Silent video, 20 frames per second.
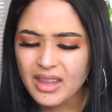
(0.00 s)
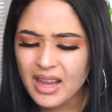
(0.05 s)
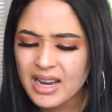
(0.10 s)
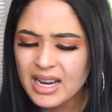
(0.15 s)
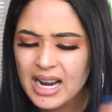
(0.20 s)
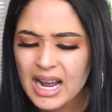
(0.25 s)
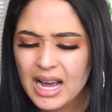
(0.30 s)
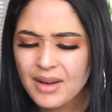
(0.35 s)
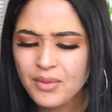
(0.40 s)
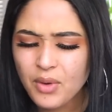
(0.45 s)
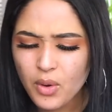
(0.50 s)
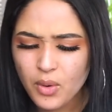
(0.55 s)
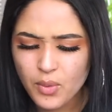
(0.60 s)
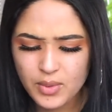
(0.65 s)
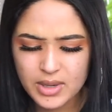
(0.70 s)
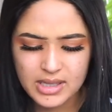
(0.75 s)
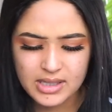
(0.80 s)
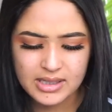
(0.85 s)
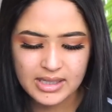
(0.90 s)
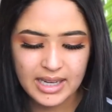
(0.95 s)
And I have
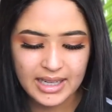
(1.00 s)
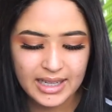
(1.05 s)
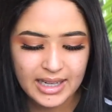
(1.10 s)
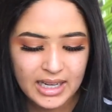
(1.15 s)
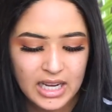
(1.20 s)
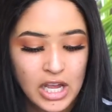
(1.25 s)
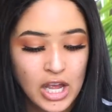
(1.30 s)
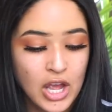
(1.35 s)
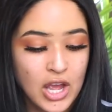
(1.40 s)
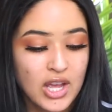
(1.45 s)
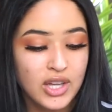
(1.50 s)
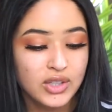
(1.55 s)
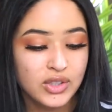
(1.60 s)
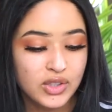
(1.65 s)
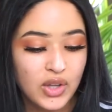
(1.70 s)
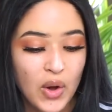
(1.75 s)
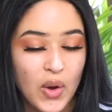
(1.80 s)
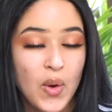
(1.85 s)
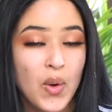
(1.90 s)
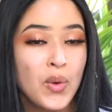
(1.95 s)
always said it,
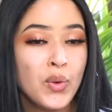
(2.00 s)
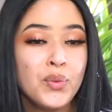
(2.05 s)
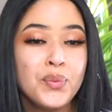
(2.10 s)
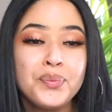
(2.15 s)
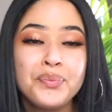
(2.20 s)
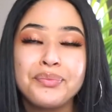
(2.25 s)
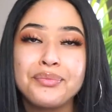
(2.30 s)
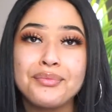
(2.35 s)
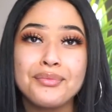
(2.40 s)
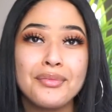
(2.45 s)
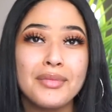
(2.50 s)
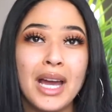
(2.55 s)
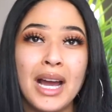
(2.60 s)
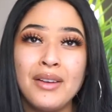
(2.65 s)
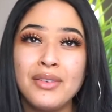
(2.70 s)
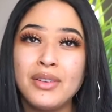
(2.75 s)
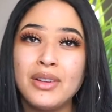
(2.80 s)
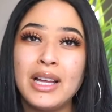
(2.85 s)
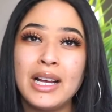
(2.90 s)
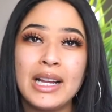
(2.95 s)
so I
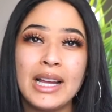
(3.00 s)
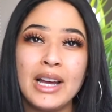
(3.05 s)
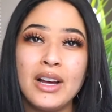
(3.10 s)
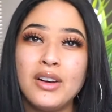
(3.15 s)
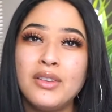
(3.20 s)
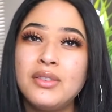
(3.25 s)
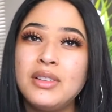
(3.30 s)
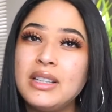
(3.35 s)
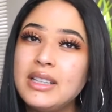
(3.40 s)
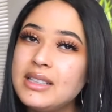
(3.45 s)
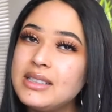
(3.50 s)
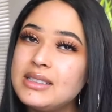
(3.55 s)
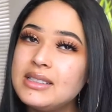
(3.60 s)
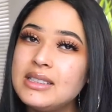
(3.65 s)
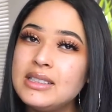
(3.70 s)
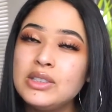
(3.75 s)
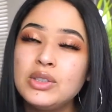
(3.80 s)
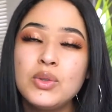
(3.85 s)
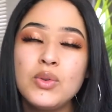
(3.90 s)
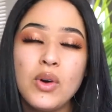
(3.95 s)
feel like e.l.f.
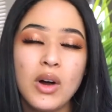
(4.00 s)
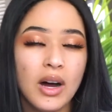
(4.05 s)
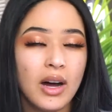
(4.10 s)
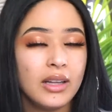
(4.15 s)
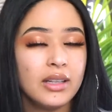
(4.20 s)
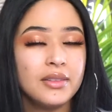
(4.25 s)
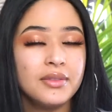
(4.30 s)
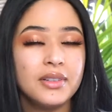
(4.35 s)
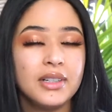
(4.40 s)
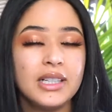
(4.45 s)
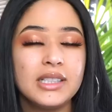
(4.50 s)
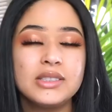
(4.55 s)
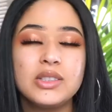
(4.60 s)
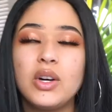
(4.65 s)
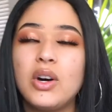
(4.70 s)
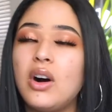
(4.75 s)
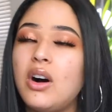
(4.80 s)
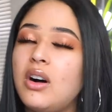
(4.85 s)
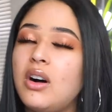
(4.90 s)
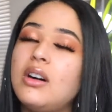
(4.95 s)
listened to all of us,
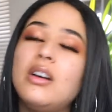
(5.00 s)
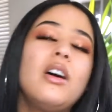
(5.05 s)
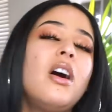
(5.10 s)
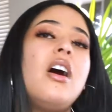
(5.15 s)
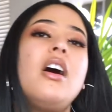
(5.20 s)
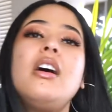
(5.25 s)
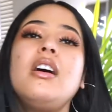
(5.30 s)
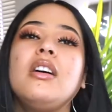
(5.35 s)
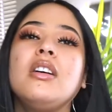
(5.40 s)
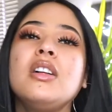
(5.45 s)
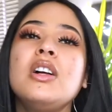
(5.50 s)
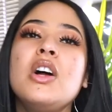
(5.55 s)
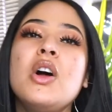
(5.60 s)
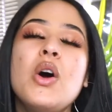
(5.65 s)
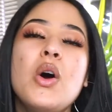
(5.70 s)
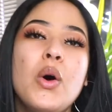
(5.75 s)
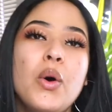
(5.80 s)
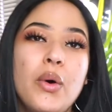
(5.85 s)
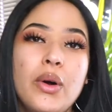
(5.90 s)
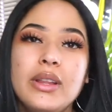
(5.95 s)
all
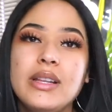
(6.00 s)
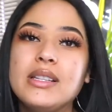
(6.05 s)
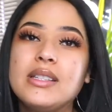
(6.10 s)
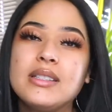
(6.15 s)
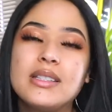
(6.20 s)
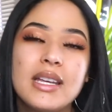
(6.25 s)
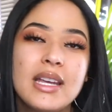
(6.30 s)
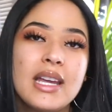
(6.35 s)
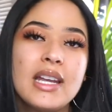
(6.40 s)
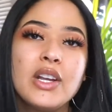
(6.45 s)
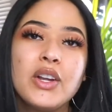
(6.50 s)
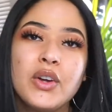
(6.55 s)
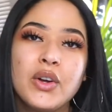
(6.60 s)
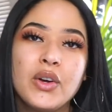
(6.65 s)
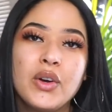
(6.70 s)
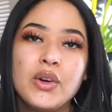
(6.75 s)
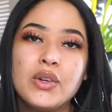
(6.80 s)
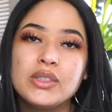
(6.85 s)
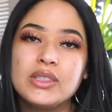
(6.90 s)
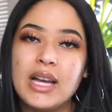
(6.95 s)
oily skin
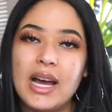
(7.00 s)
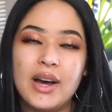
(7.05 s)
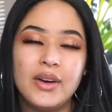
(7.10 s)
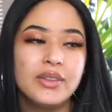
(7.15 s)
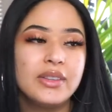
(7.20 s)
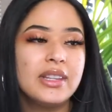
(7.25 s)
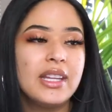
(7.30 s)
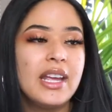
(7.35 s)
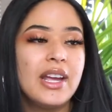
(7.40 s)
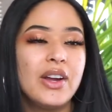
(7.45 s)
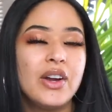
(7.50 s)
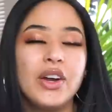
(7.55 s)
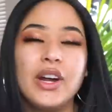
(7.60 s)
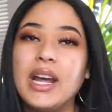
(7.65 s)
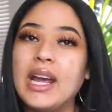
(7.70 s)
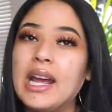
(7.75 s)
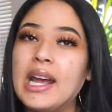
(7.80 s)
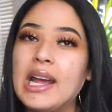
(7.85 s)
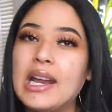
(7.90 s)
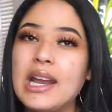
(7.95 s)
girls out there
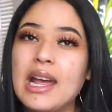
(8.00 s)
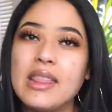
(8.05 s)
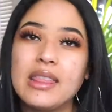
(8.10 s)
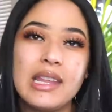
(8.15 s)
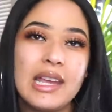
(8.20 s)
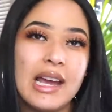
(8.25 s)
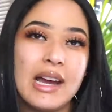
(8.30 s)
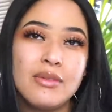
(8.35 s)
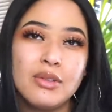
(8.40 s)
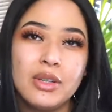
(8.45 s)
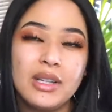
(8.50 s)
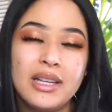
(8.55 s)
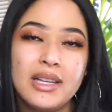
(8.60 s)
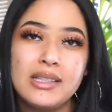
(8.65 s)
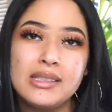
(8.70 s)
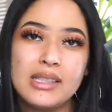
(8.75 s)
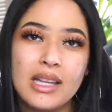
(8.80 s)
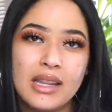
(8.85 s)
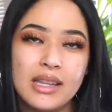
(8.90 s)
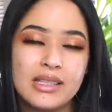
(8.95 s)
and they have
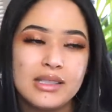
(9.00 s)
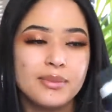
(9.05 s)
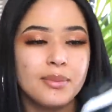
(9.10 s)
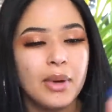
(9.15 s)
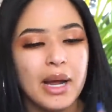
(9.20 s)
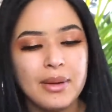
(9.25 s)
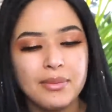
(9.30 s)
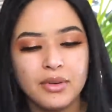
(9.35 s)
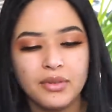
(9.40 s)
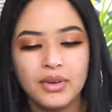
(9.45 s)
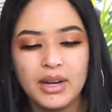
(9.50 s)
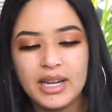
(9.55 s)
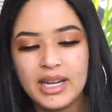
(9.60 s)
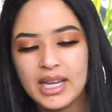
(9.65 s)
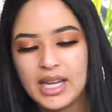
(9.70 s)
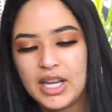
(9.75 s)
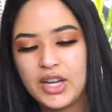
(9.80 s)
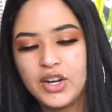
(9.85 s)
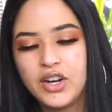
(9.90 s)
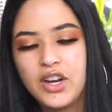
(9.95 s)
released this primer right
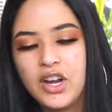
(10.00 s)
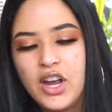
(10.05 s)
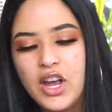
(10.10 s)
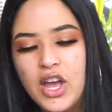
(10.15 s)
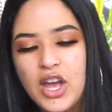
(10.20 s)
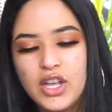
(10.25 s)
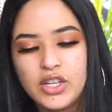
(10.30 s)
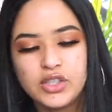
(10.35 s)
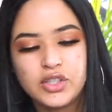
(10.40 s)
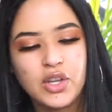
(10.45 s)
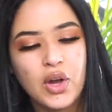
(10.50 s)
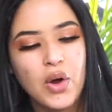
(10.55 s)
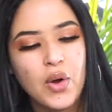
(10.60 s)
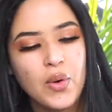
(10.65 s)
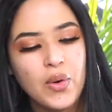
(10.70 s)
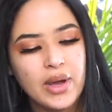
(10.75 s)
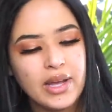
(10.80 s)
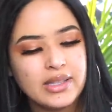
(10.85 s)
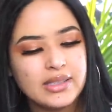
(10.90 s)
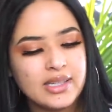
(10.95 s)
here
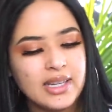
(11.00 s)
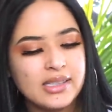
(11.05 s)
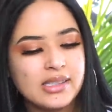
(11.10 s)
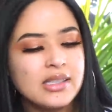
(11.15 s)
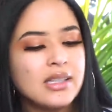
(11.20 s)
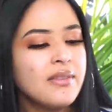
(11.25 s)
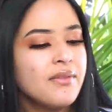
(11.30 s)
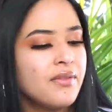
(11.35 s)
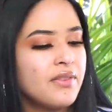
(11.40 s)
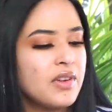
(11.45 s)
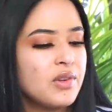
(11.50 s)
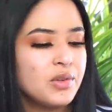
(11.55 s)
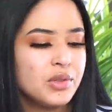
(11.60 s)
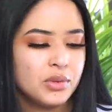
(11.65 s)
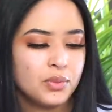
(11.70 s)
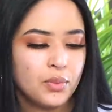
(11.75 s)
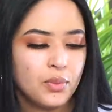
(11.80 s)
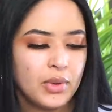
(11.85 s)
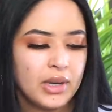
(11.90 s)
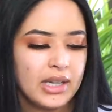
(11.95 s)
so it says it's
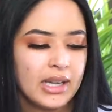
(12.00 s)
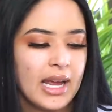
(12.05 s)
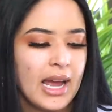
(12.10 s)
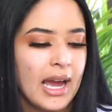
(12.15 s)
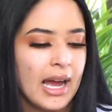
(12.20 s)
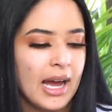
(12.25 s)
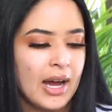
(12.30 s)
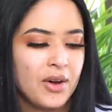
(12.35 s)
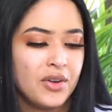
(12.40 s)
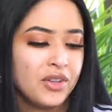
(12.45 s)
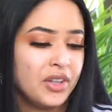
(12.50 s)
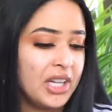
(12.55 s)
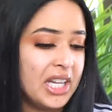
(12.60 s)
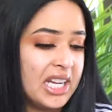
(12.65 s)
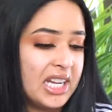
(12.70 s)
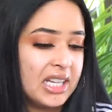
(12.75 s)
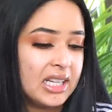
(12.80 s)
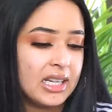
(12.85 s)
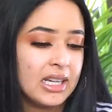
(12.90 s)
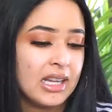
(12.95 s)
infused with
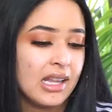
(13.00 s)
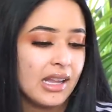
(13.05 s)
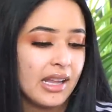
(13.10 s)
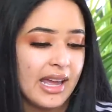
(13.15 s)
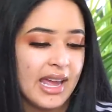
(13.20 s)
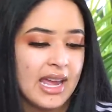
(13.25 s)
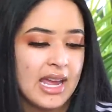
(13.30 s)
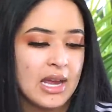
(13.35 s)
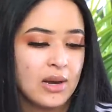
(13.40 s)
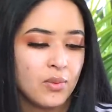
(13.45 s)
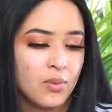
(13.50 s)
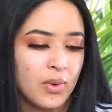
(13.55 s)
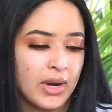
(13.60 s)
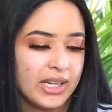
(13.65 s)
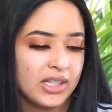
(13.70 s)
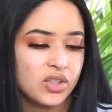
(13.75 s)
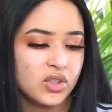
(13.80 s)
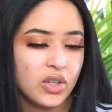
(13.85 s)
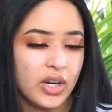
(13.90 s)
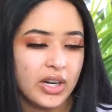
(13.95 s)
kaolin clay and
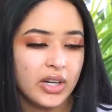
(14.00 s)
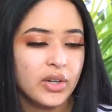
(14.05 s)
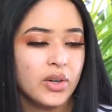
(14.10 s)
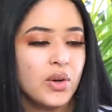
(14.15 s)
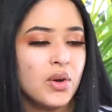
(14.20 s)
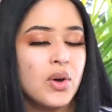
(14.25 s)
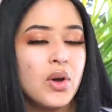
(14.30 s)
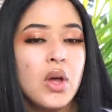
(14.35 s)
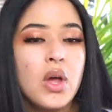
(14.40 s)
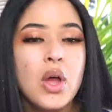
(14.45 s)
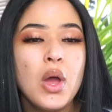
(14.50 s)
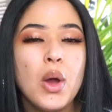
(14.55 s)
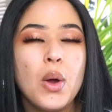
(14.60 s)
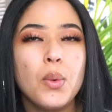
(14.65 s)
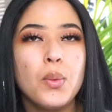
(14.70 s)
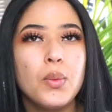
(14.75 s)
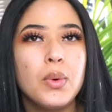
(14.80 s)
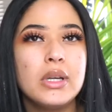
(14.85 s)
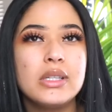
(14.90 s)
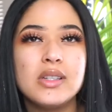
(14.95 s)
white charcoal
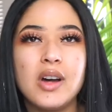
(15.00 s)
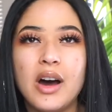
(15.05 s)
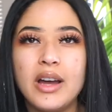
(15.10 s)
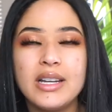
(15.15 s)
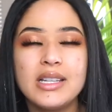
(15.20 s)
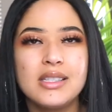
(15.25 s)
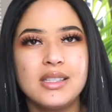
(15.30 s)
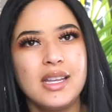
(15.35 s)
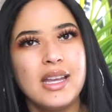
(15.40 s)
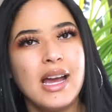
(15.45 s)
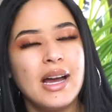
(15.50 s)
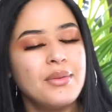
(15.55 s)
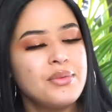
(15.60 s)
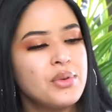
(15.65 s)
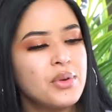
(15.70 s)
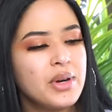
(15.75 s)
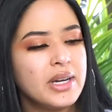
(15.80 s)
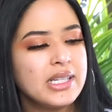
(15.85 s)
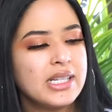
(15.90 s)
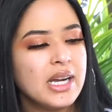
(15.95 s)
which honestly i have
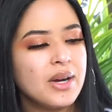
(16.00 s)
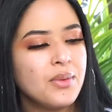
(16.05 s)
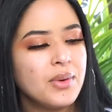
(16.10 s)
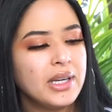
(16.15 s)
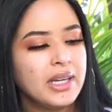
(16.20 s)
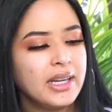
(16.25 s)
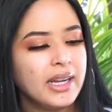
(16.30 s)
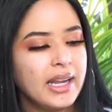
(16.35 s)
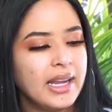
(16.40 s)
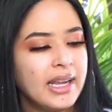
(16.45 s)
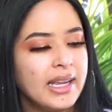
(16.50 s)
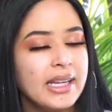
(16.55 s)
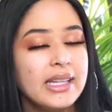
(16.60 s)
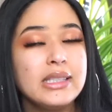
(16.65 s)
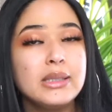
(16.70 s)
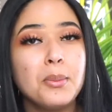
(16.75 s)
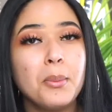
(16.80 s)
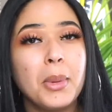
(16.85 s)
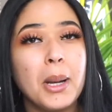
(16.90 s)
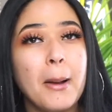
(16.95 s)
no idea what it
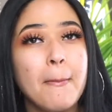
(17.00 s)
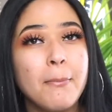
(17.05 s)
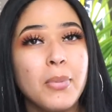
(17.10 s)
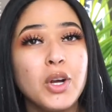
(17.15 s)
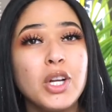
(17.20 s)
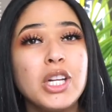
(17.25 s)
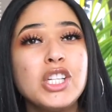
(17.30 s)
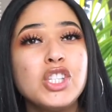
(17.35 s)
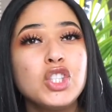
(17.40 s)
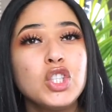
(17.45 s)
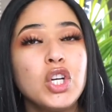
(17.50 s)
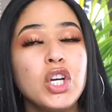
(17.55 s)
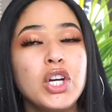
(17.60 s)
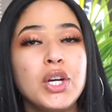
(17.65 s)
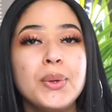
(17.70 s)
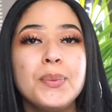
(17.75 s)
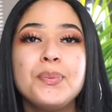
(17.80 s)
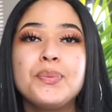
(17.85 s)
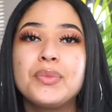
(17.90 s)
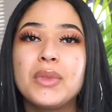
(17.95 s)
is but i'm pretty
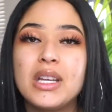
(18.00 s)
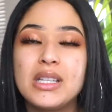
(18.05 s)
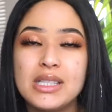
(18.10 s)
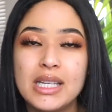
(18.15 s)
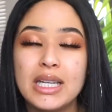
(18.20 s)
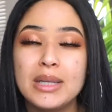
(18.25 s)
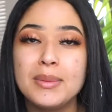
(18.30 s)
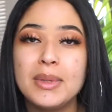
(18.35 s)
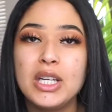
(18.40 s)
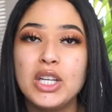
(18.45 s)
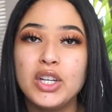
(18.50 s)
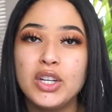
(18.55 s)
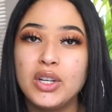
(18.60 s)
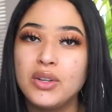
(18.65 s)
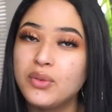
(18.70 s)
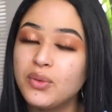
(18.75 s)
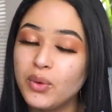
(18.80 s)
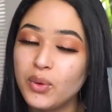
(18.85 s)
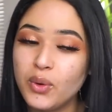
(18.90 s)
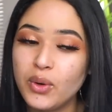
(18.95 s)
sure it's gonna be good
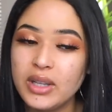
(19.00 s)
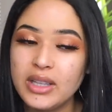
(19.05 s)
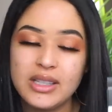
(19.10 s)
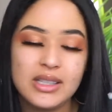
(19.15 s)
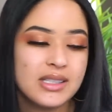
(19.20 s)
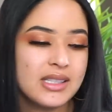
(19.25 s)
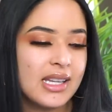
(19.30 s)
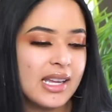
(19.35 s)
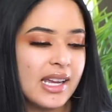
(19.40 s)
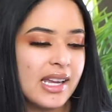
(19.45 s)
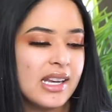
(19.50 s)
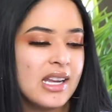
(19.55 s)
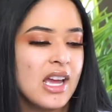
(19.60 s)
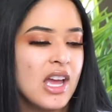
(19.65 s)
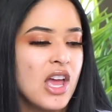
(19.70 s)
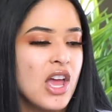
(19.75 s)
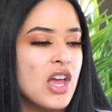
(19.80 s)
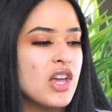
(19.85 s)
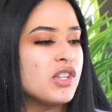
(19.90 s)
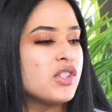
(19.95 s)
for oily skin.
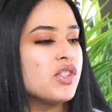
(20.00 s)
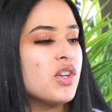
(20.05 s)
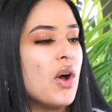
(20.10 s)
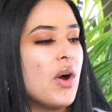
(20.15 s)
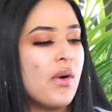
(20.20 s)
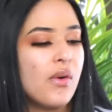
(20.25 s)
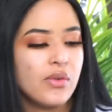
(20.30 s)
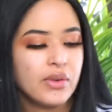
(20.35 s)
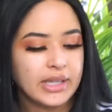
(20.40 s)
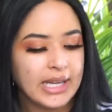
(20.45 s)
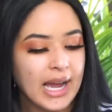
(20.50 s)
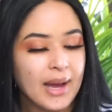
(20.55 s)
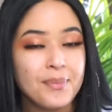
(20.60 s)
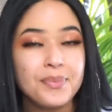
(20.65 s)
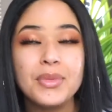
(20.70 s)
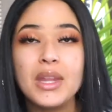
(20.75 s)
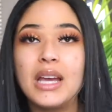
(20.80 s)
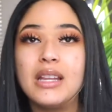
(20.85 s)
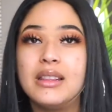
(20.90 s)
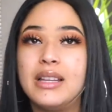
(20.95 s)
So yeah,
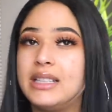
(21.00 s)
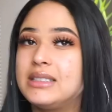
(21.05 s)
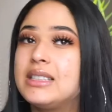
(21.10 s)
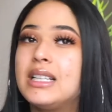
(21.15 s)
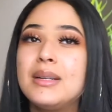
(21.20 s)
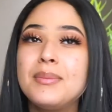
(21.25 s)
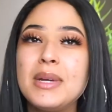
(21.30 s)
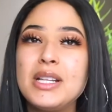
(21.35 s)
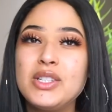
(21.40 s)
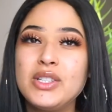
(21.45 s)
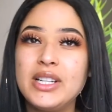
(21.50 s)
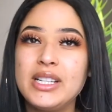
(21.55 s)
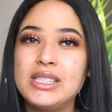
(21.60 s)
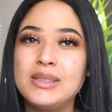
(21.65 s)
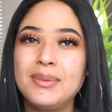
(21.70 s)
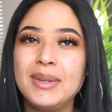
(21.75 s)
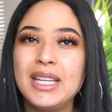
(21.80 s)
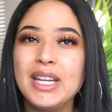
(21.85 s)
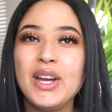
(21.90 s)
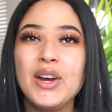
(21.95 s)
that's gonna be today's
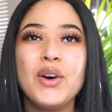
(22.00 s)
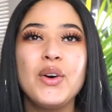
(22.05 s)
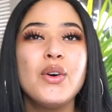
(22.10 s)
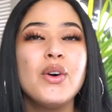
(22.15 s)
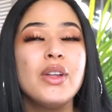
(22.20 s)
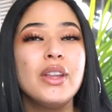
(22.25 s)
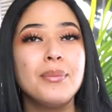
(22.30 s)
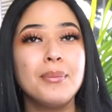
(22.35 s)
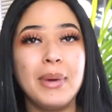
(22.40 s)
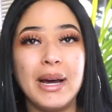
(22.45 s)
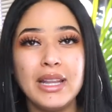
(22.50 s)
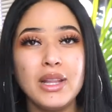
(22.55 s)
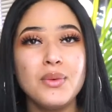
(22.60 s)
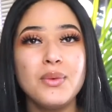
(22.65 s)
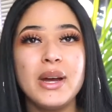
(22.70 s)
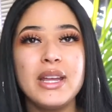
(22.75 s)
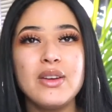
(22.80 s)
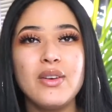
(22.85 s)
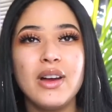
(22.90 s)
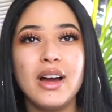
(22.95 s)
video. By the
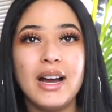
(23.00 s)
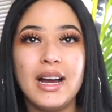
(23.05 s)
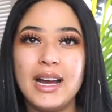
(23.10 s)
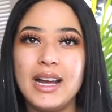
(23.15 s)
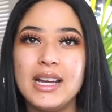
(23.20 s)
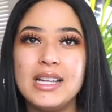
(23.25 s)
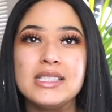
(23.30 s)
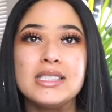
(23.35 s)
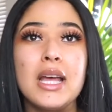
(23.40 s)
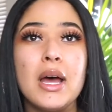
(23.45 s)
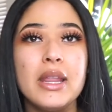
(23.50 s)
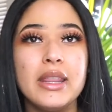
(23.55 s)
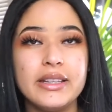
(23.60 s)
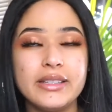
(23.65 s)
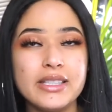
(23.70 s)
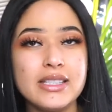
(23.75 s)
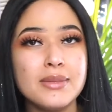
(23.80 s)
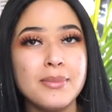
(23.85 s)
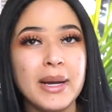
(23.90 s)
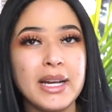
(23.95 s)
way, you guys, this
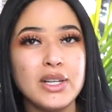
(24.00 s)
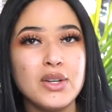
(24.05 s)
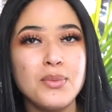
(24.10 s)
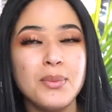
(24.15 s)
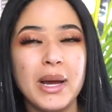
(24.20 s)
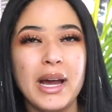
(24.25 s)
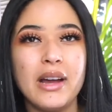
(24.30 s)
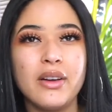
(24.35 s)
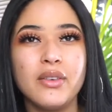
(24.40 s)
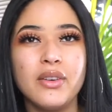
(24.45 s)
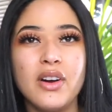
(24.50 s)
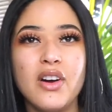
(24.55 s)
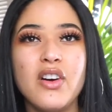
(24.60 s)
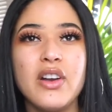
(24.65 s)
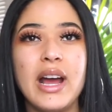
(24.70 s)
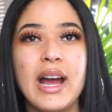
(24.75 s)
is my new background.